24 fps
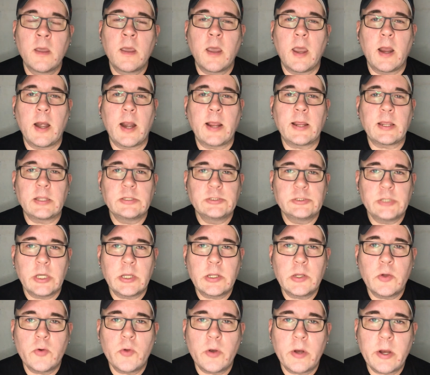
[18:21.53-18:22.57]
And I can
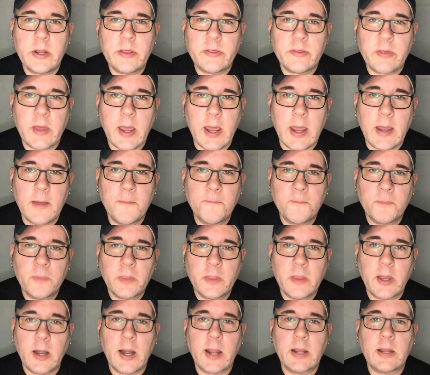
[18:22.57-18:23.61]
genuinely say
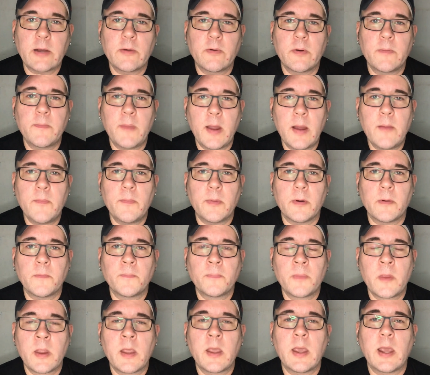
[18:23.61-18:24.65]
that I can remember
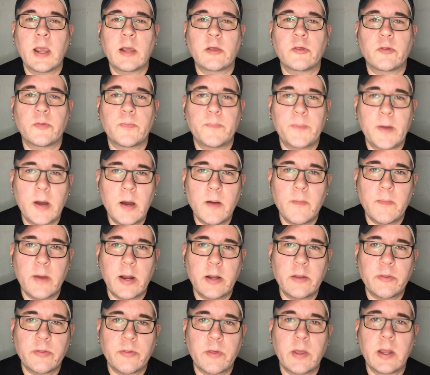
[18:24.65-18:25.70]

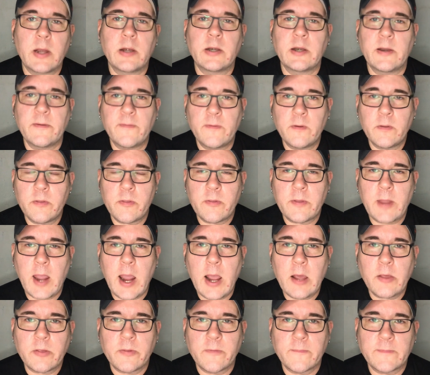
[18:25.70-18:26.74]
experiments in different
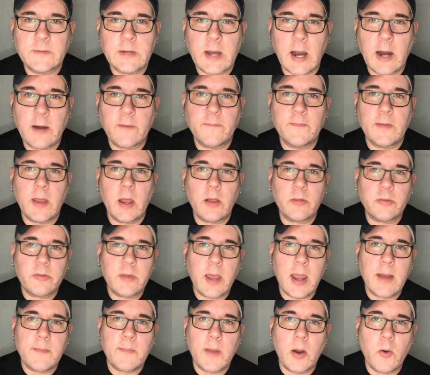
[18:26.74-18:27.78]
styles of photography
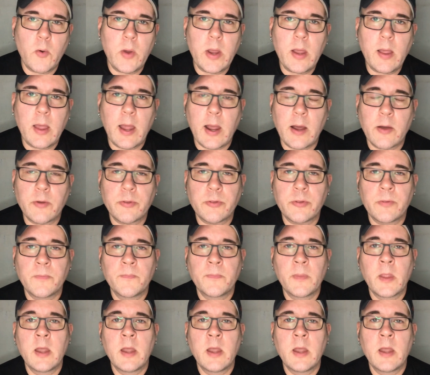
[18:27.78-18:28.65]
outside my wheelhouse